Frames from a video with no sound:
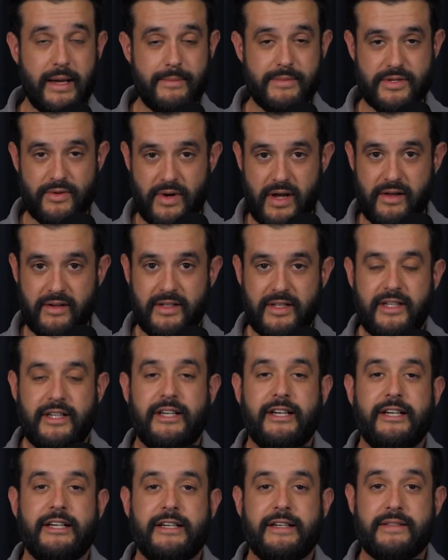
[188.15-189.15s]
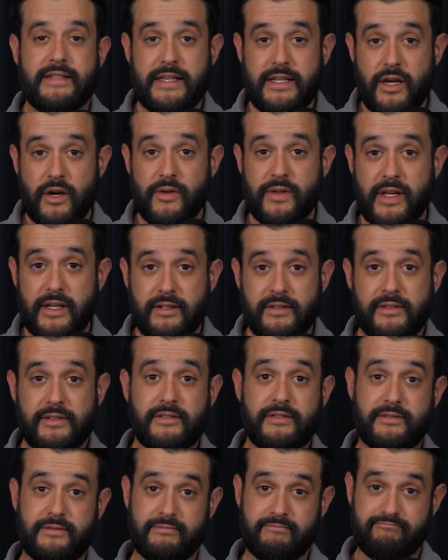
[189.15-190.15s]
comes around, they know that
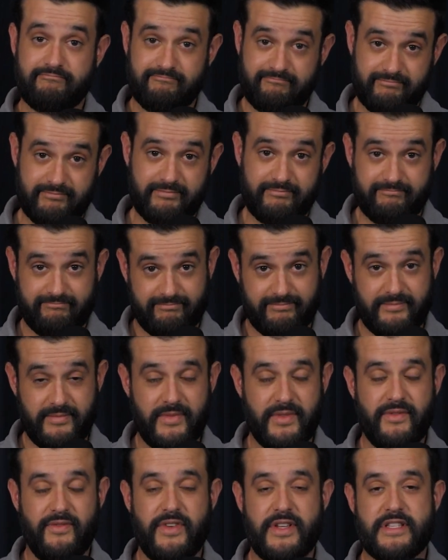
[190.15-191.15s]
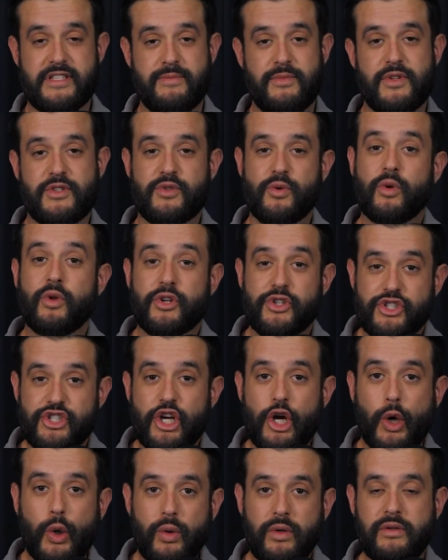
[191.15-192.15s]
Vista Mutual or
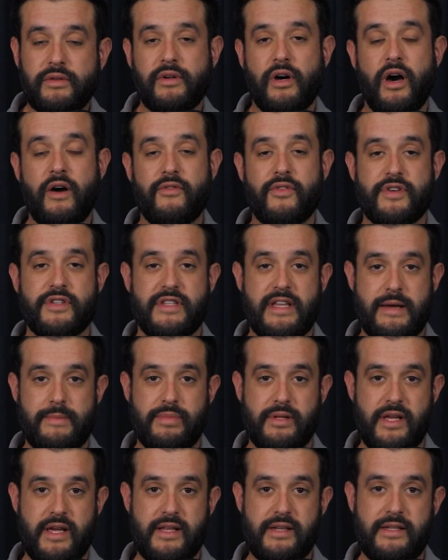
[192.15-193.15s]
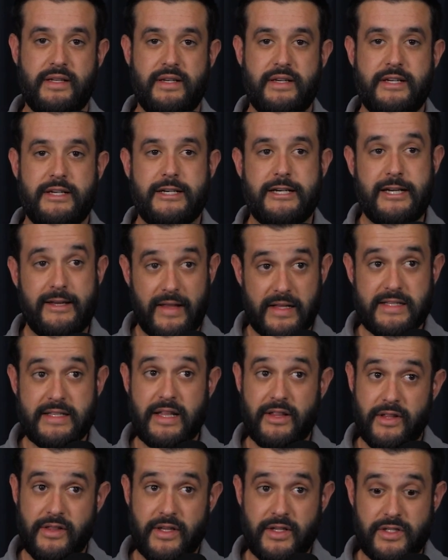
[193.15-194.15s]
Joe offers that plan. That's
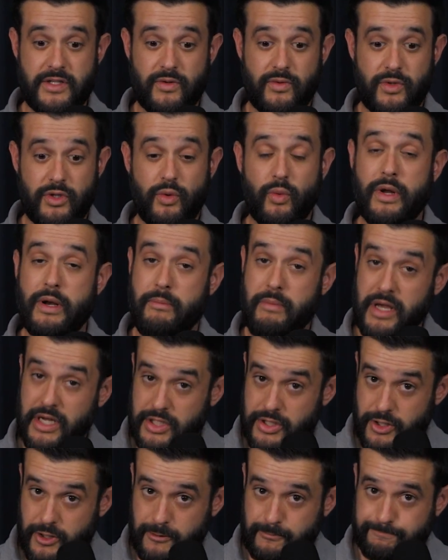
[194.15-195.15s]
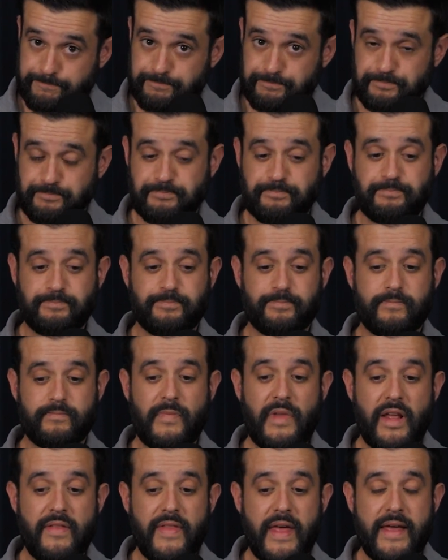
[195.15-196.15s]
another thing too. You want to make sure
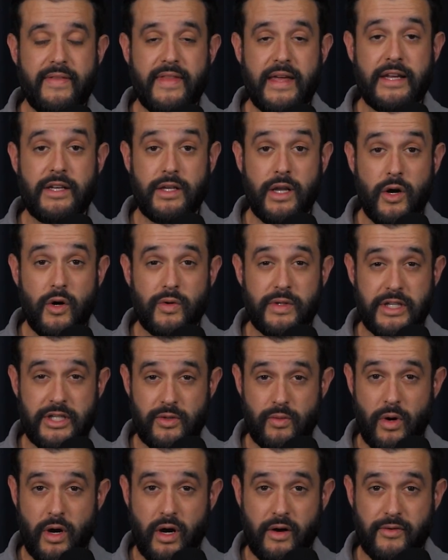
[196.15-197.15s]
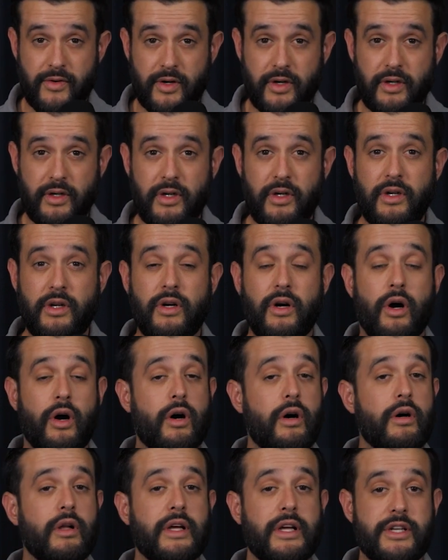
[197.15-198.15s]
that they know that you offer
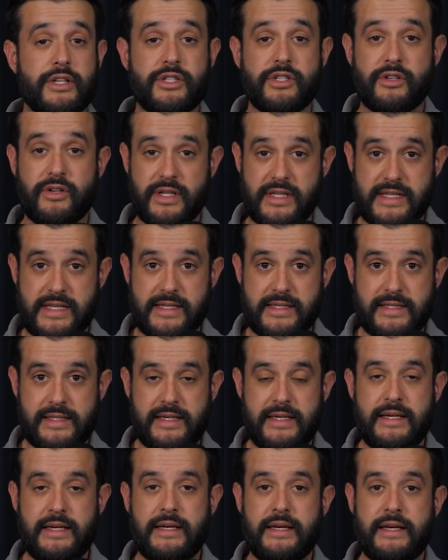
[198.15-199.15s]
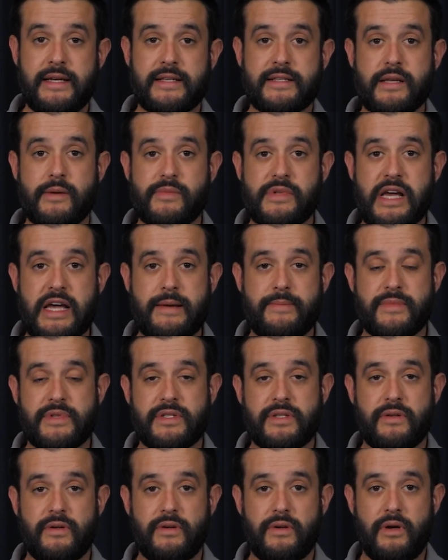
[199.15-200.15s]
all insurances.
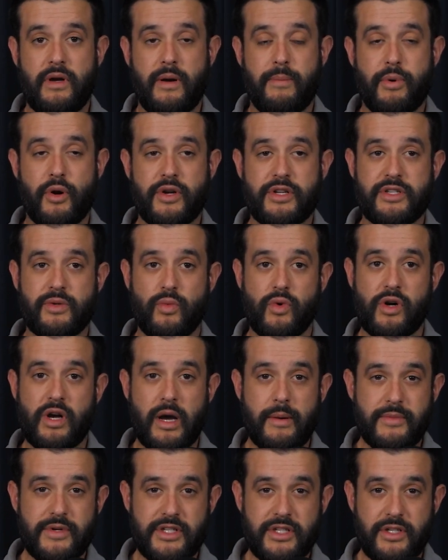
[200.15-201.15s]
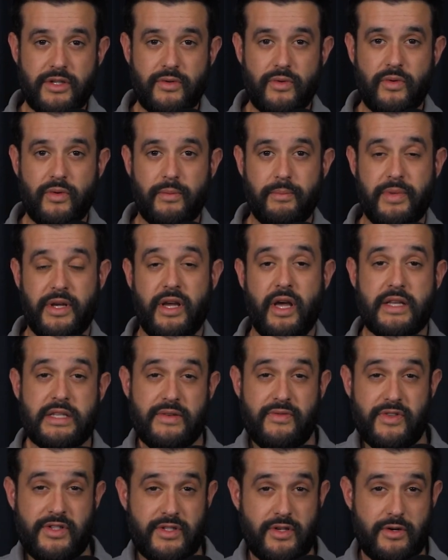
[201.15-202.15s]
Sometimes a person will come to you because
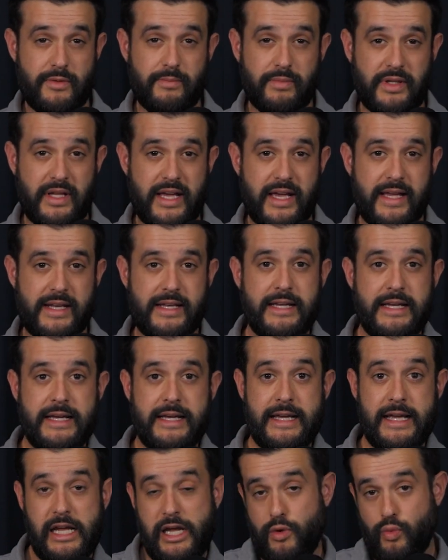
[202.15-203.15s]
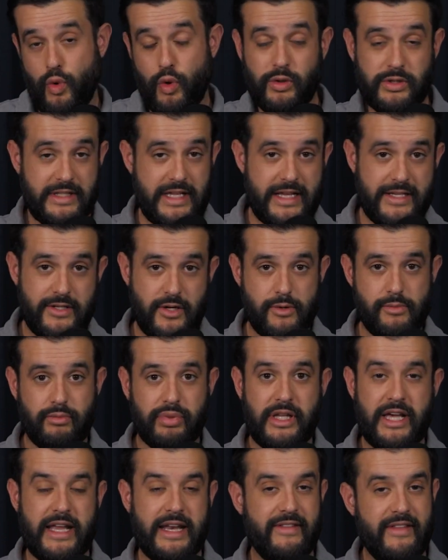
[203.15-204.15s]
of a certain plan, enroll in that certain
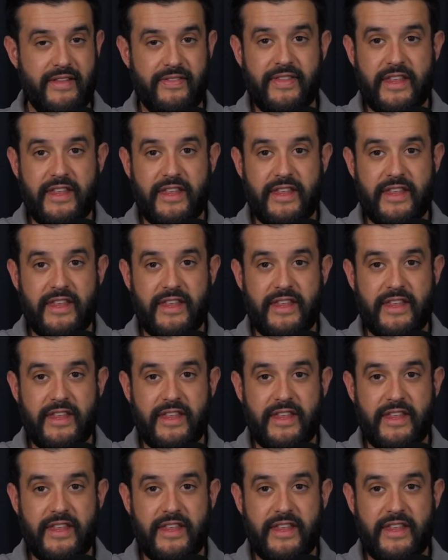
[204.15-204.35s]
plan, and then